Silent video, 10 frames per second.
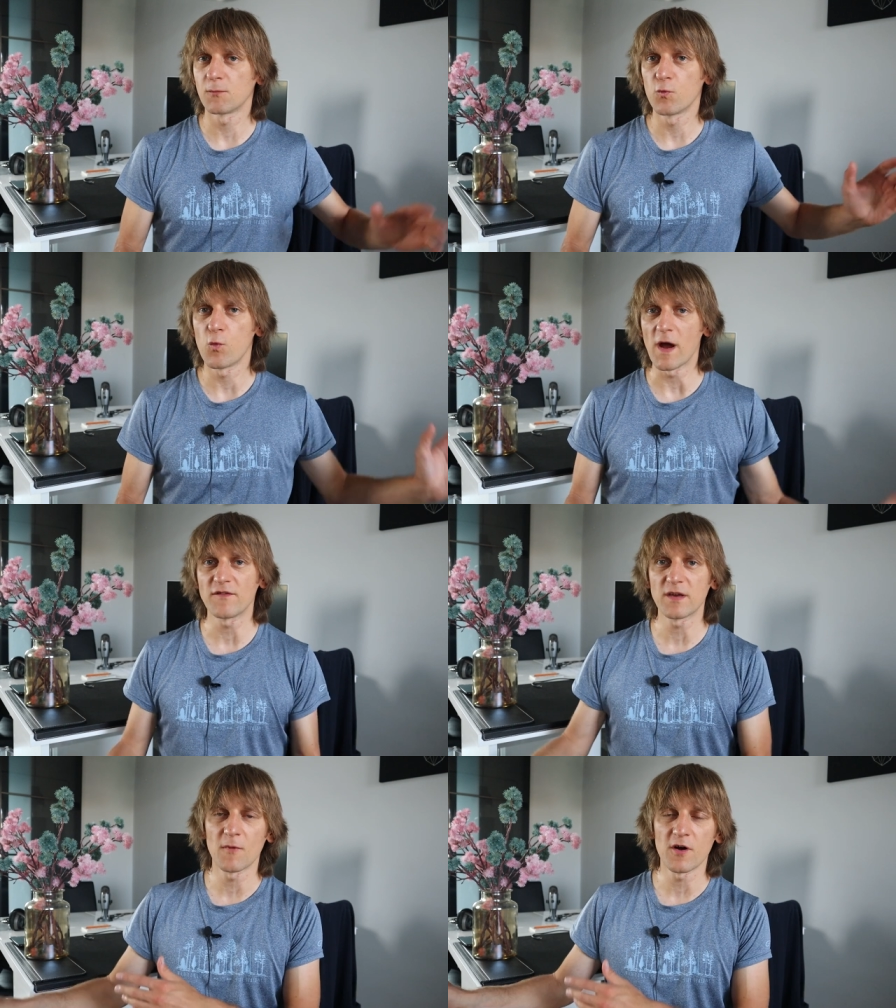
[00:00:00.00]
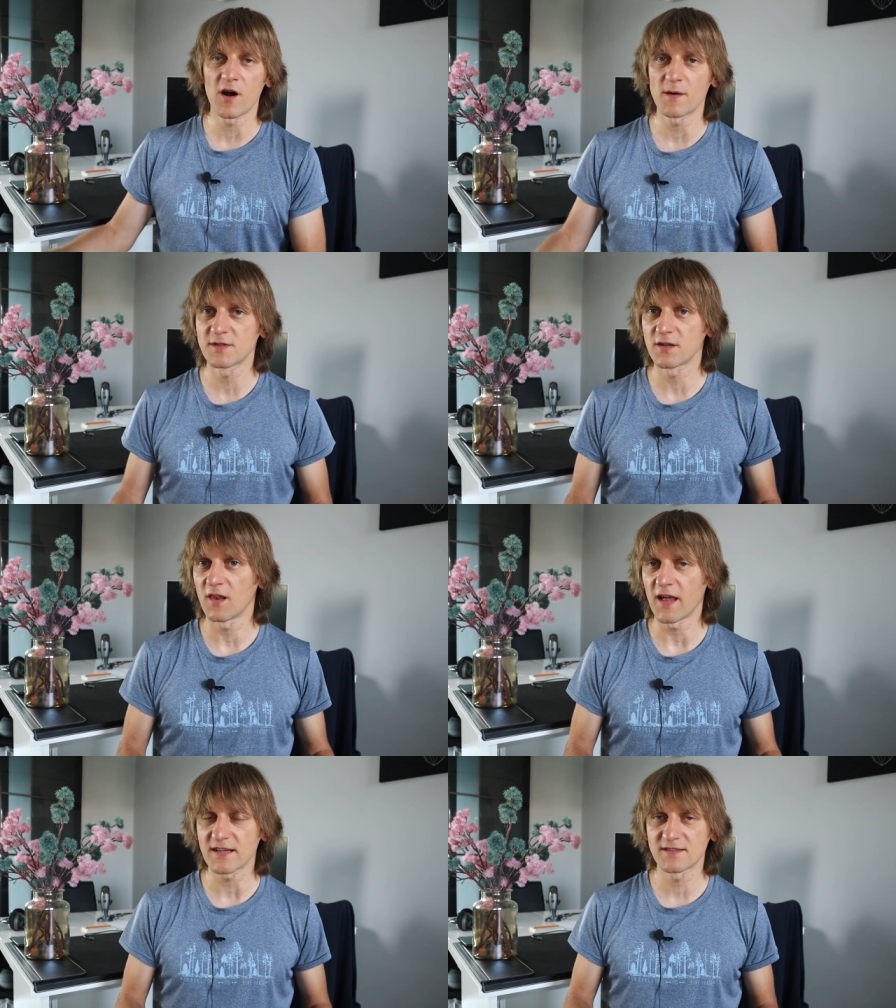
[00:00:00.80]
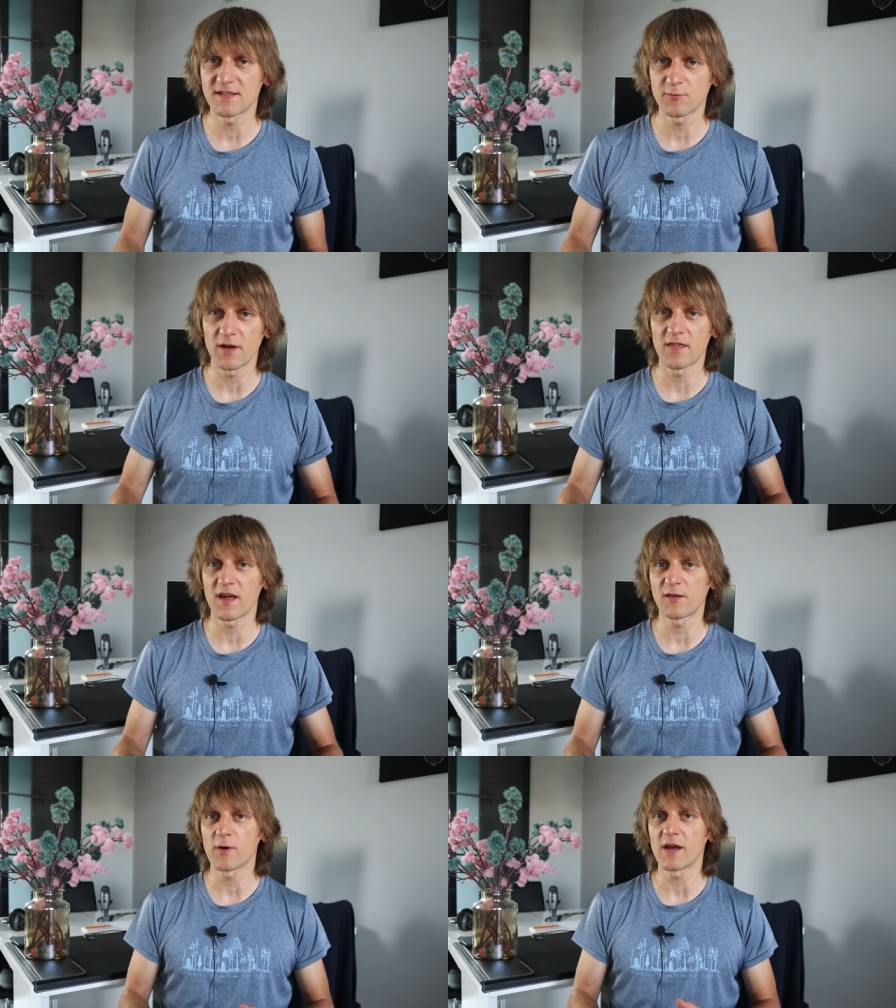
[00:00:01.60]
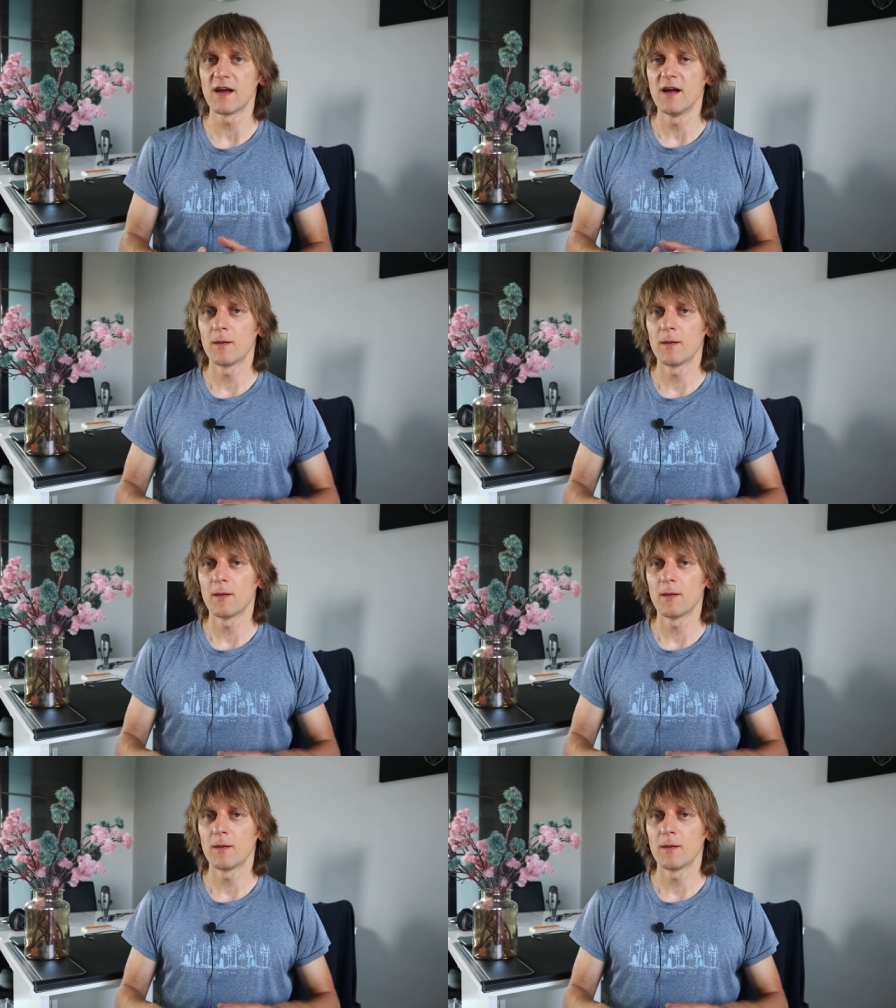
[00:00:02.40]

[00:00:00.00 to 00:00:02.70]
some waving my arms and legs this way and that way,